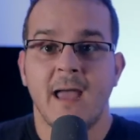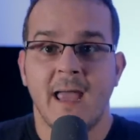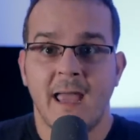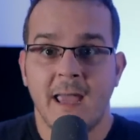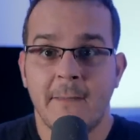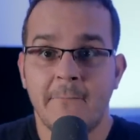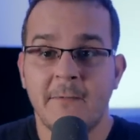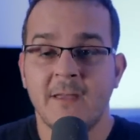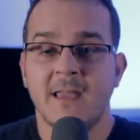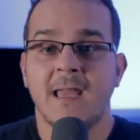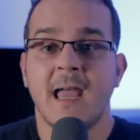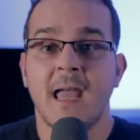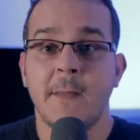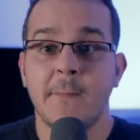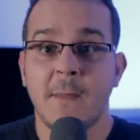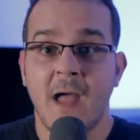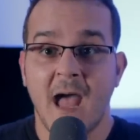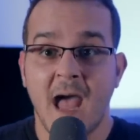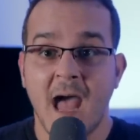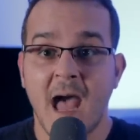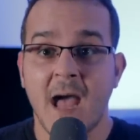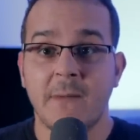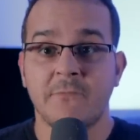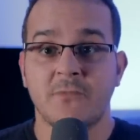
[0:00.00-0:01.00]
it became
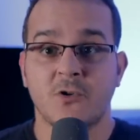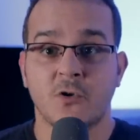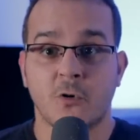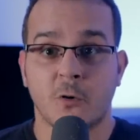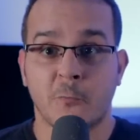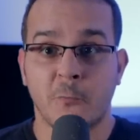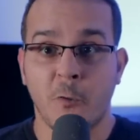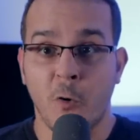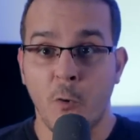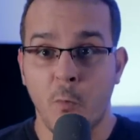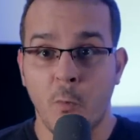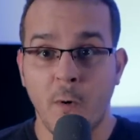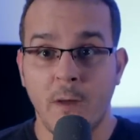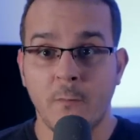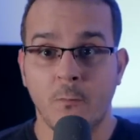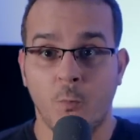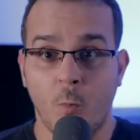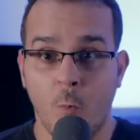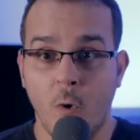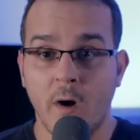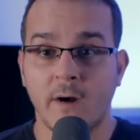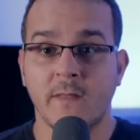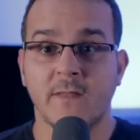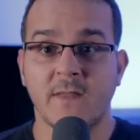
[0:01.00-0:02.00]
abnormal when
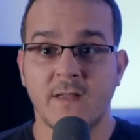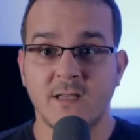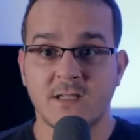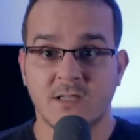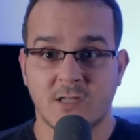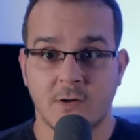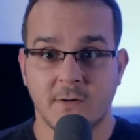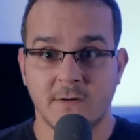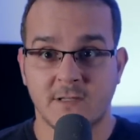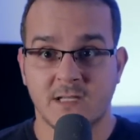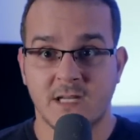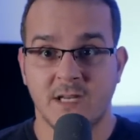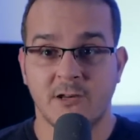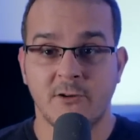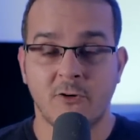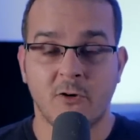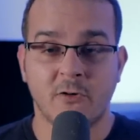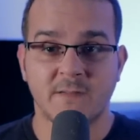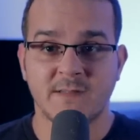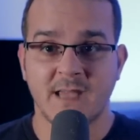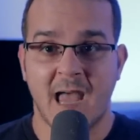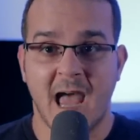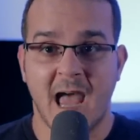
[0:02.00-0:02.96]
one of these 13-year-olds